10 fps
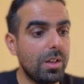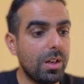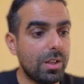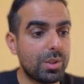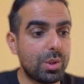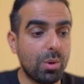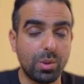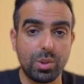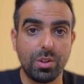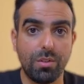It's
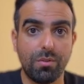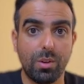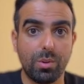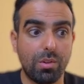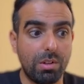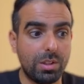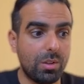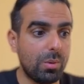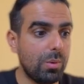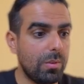torch float
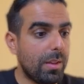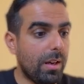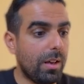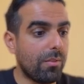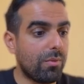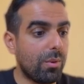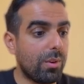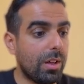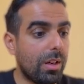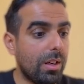32, and for
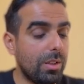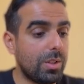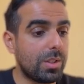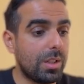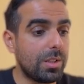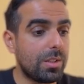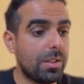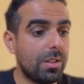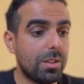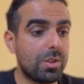the edges list,
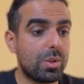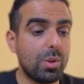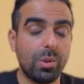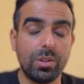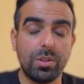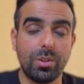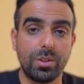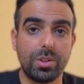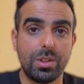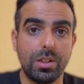it's
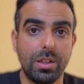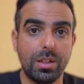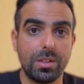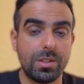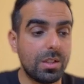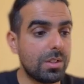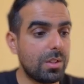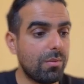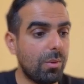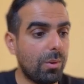torch and
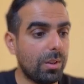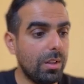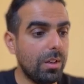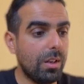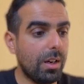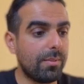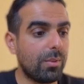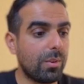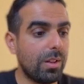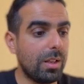64, and
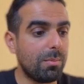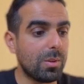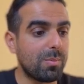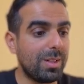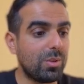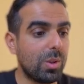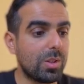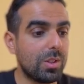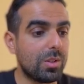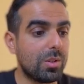for the labels matrix,
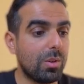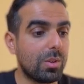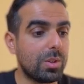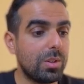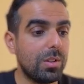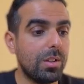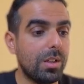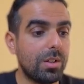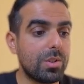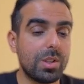it's torch
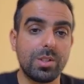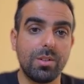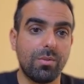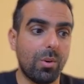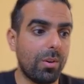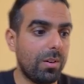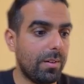and 64.